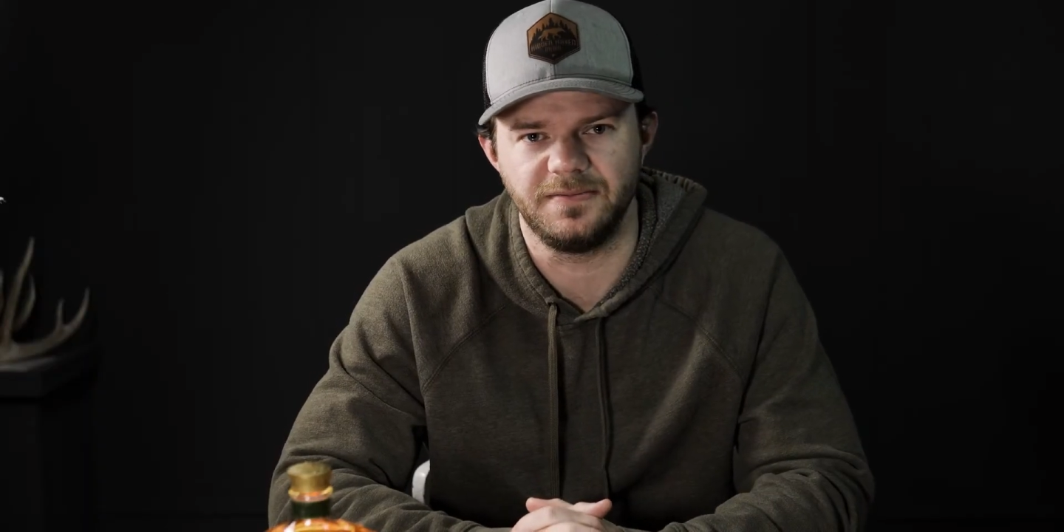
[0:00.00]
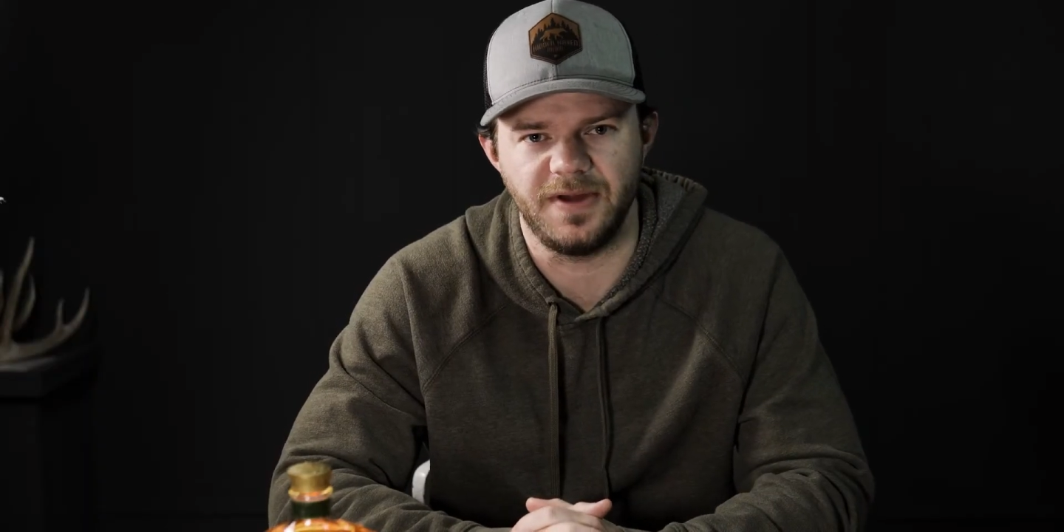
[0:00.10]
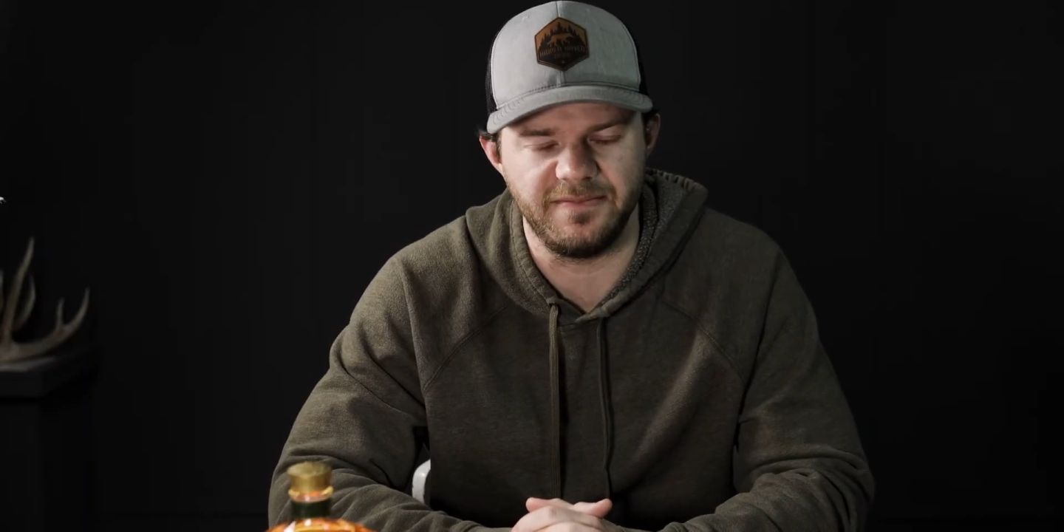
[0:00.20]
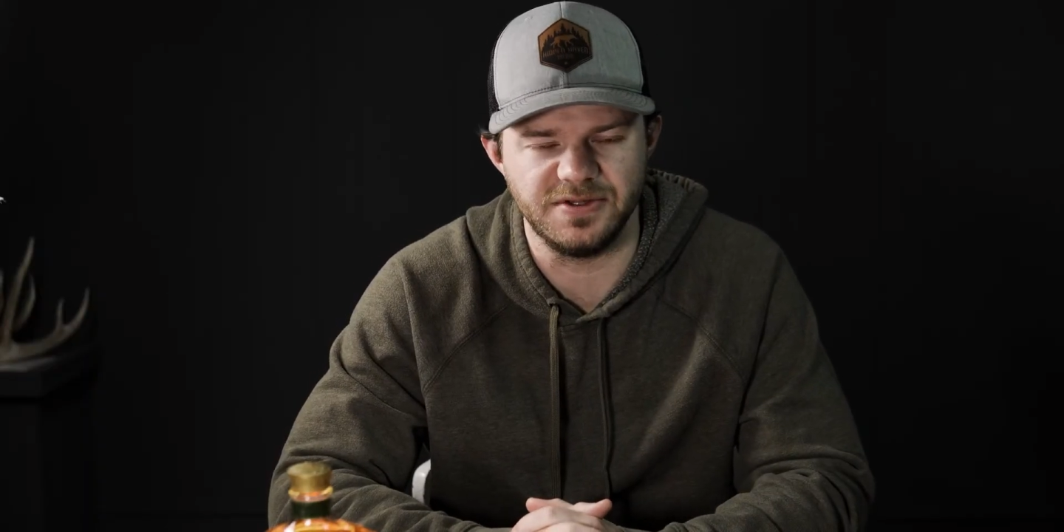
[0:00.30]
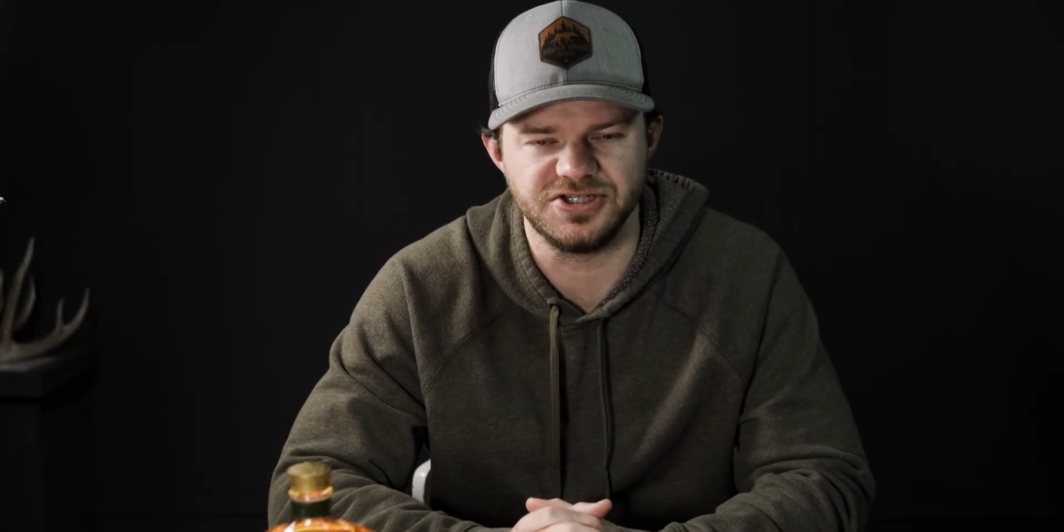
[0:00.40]

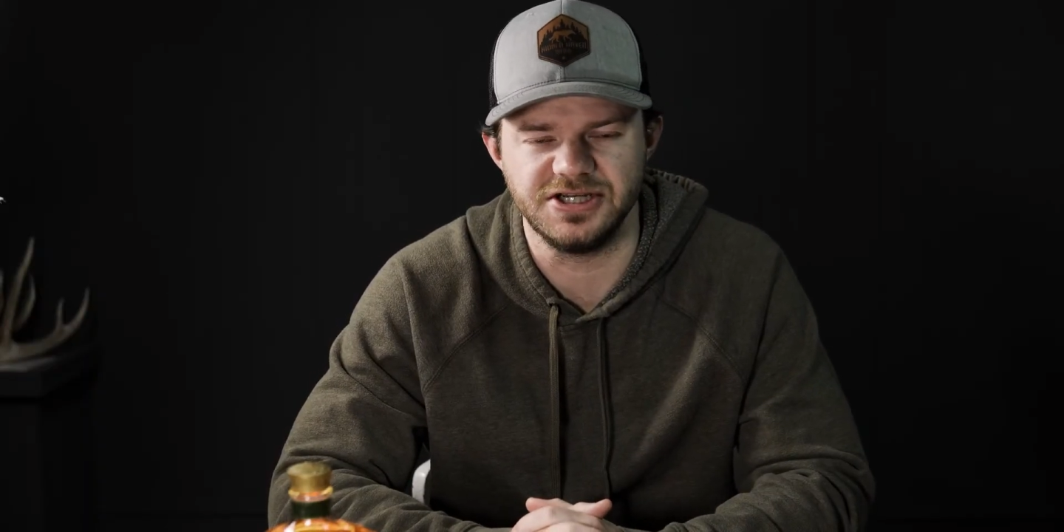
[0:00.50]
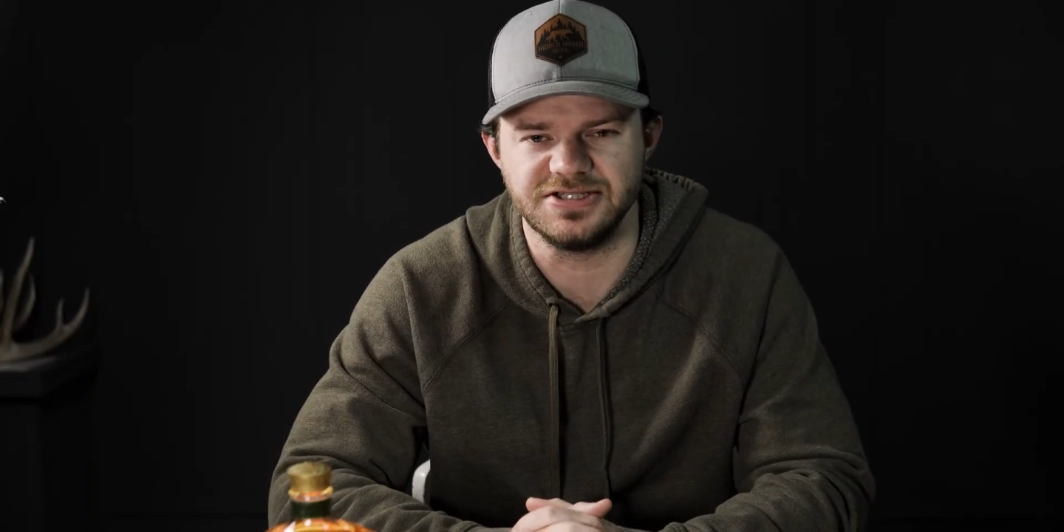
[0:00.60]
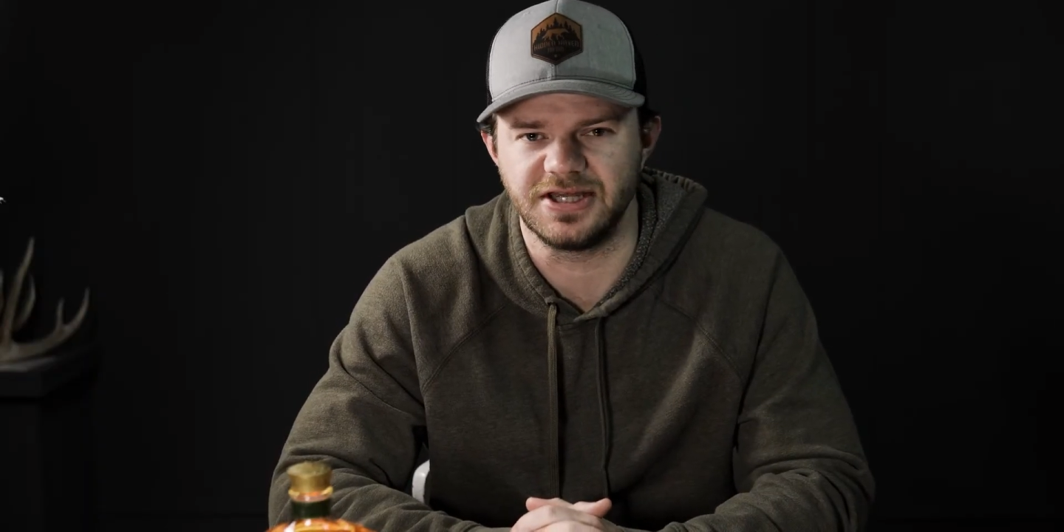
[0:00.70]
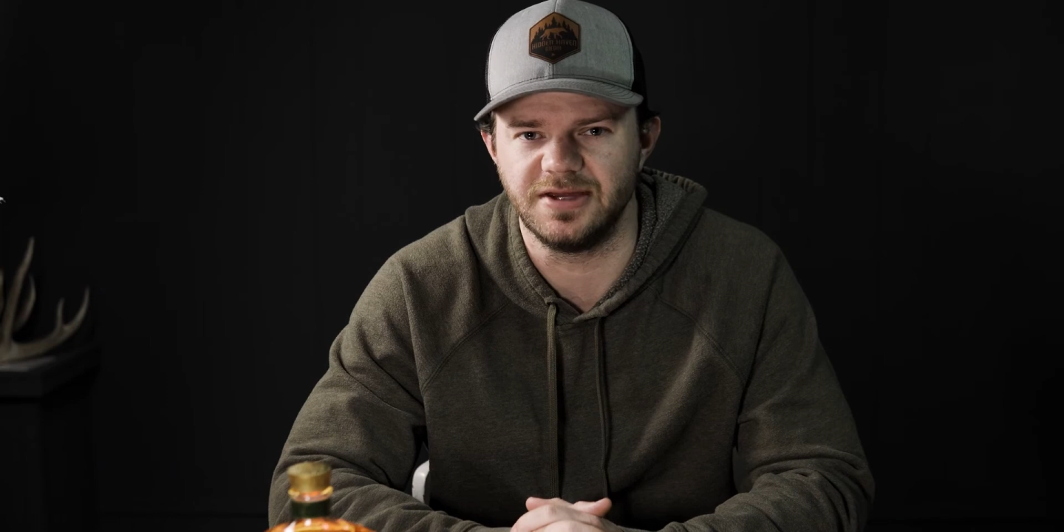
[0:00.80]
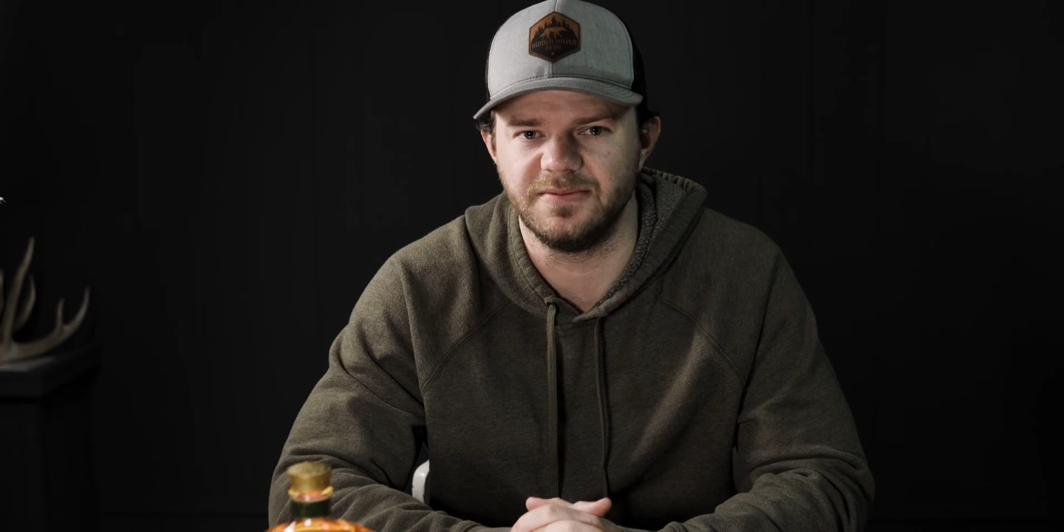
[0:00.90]
I've been
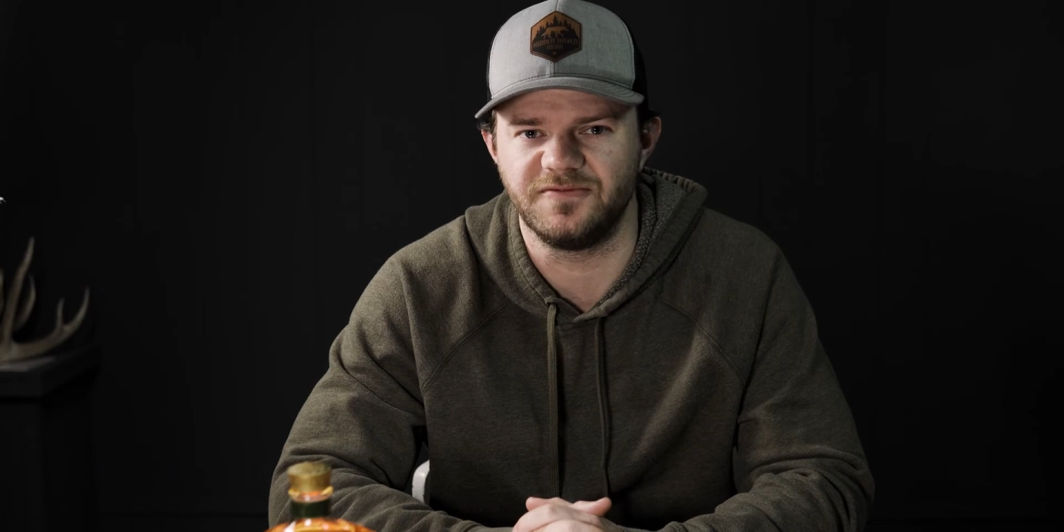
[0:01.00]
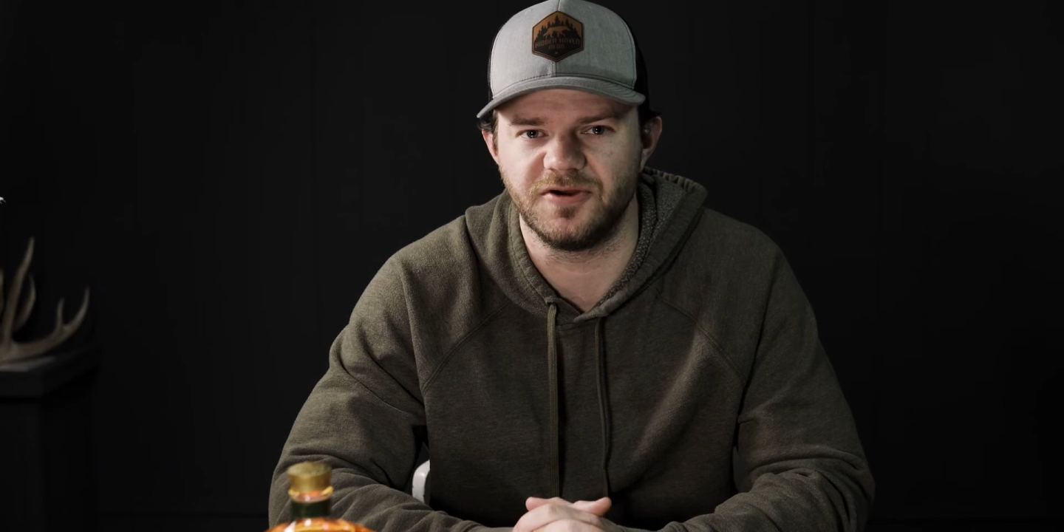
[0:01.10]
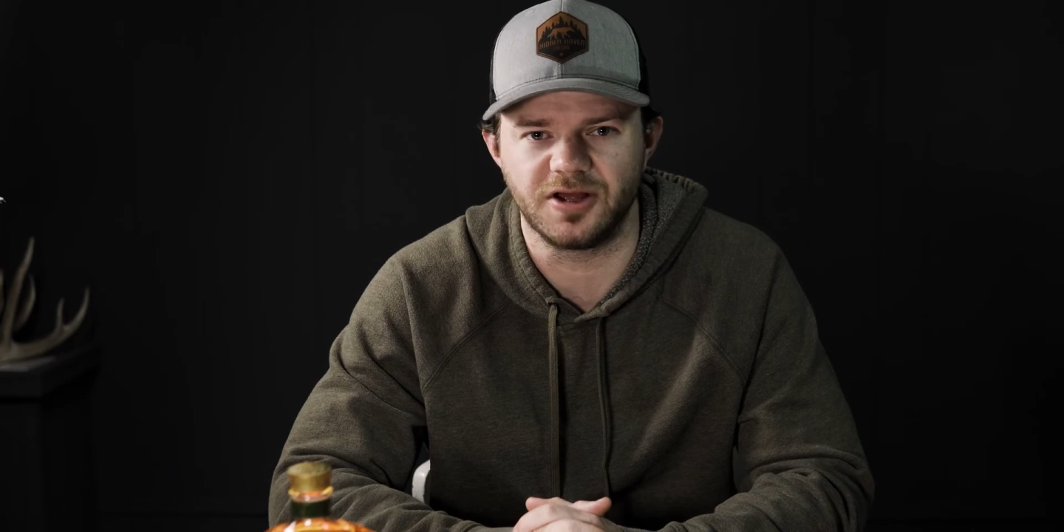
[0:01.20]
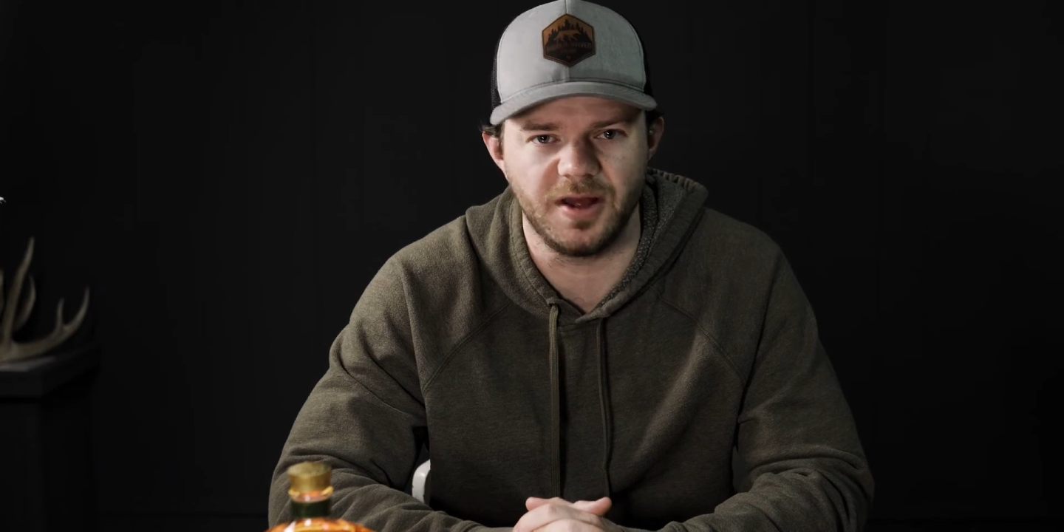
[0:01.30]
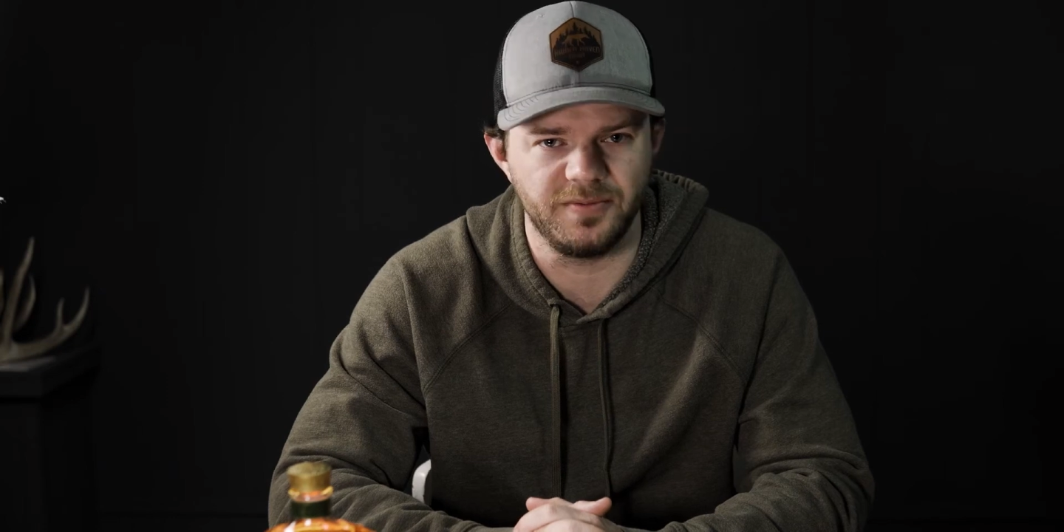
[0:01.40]
chasing him
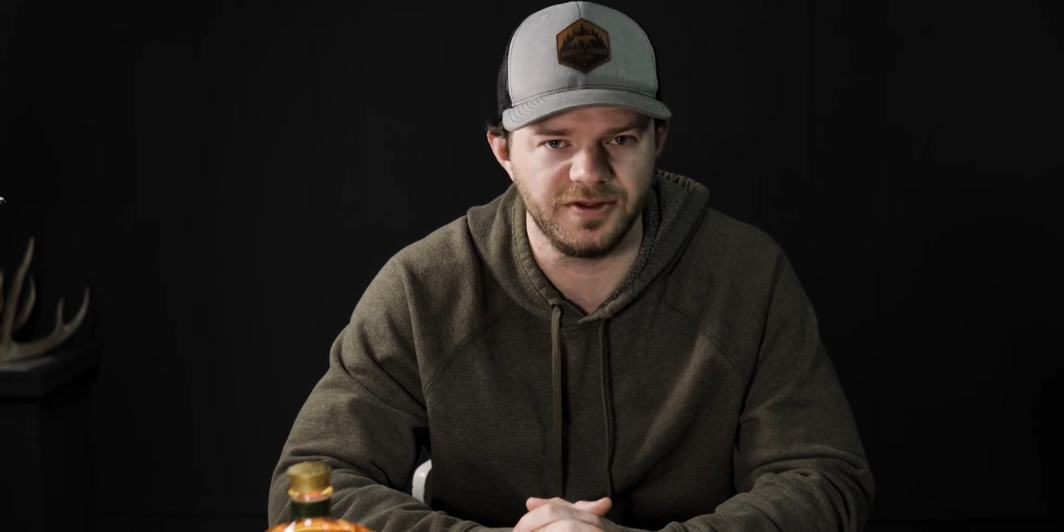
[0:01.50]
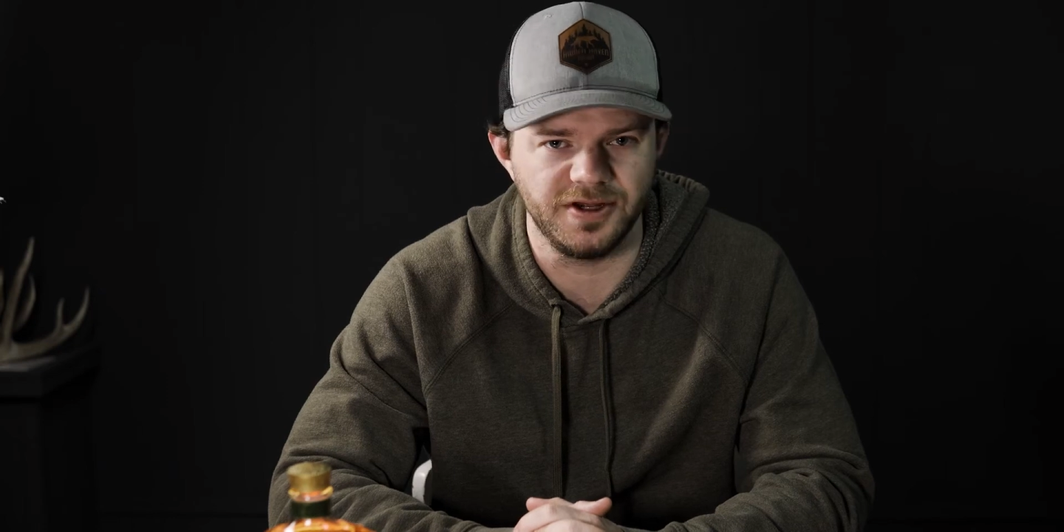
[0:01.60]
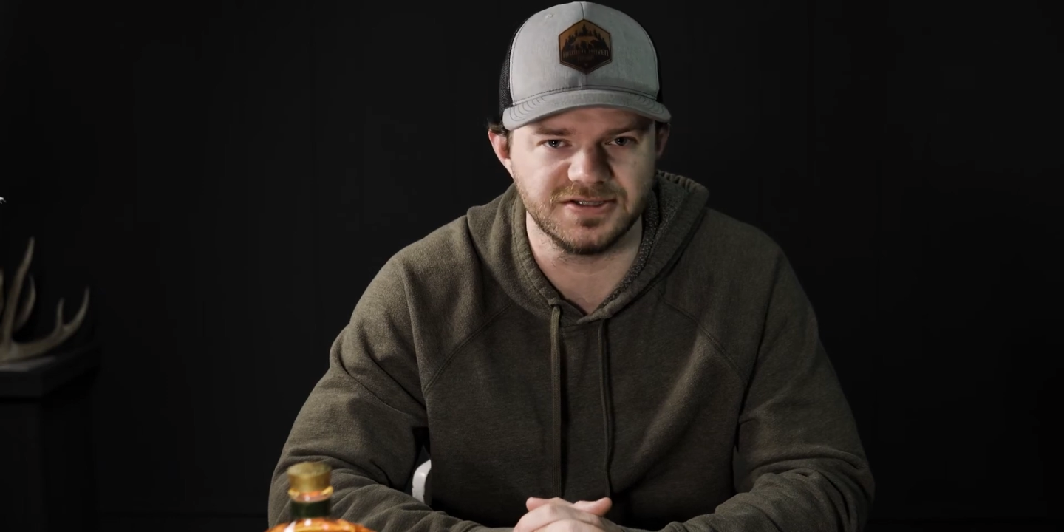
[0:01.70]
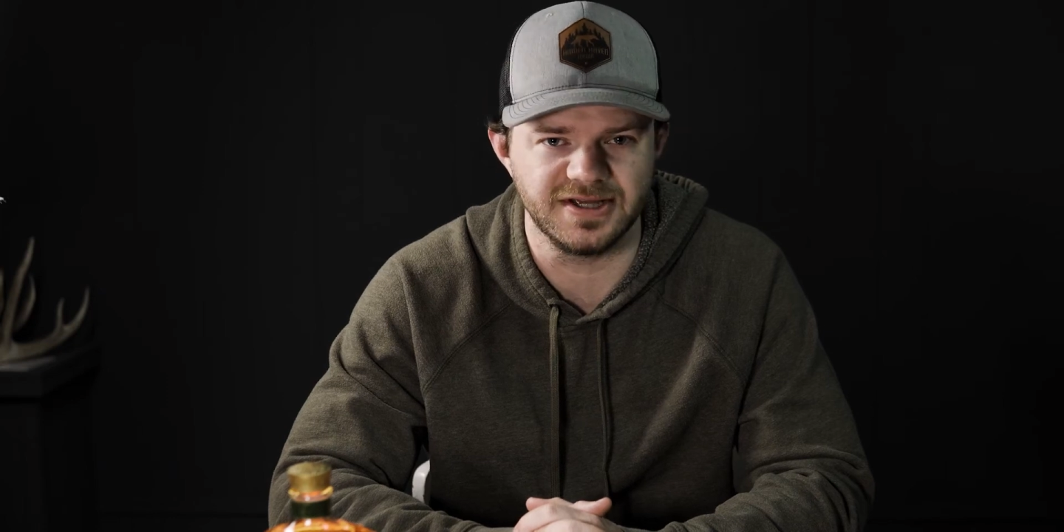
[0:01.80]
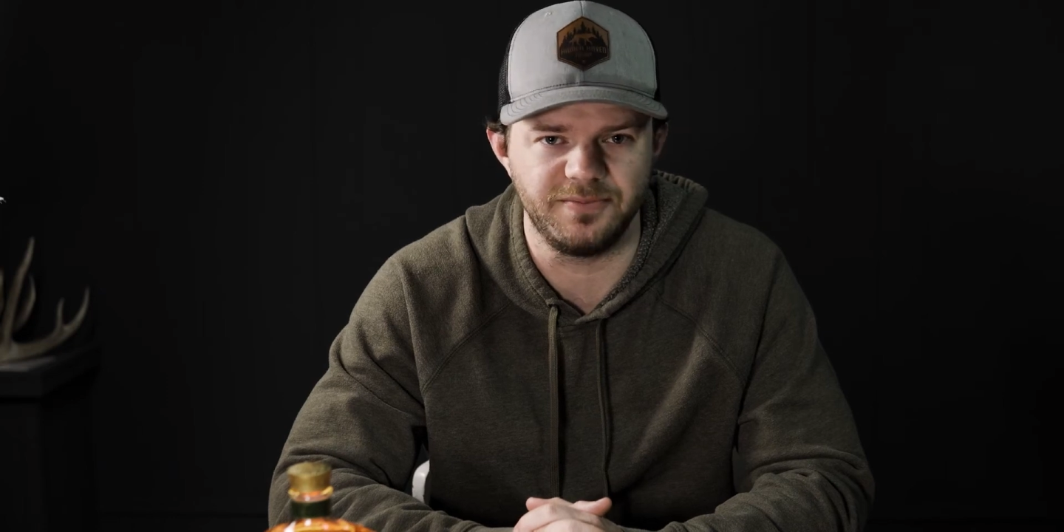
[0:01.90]
for a couple years.